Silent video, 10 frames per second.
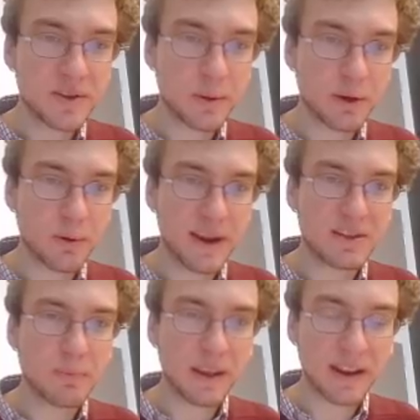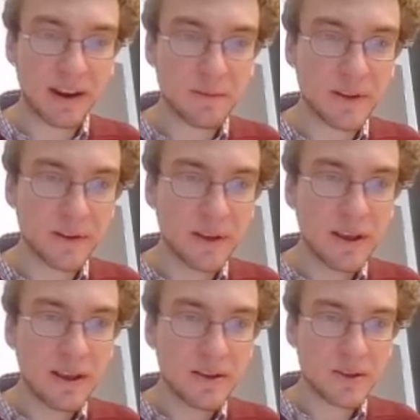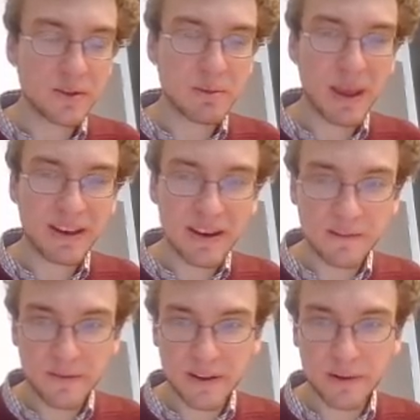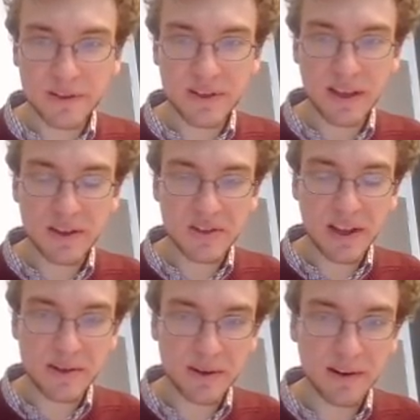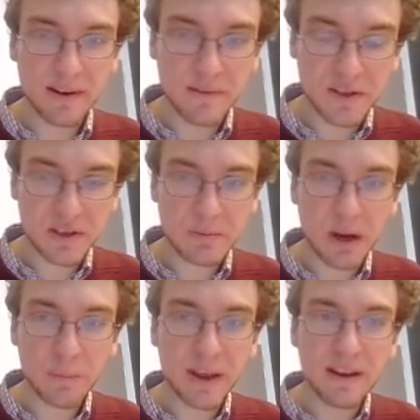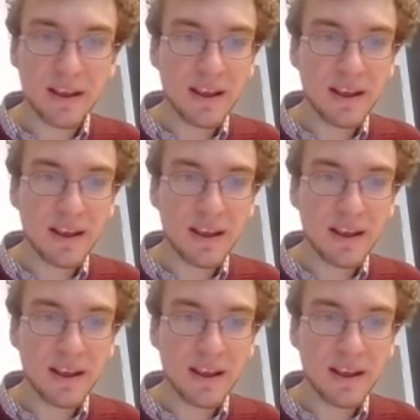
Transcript: so it creates a magnetic field. So there's a magnetic field in the center of this experiment.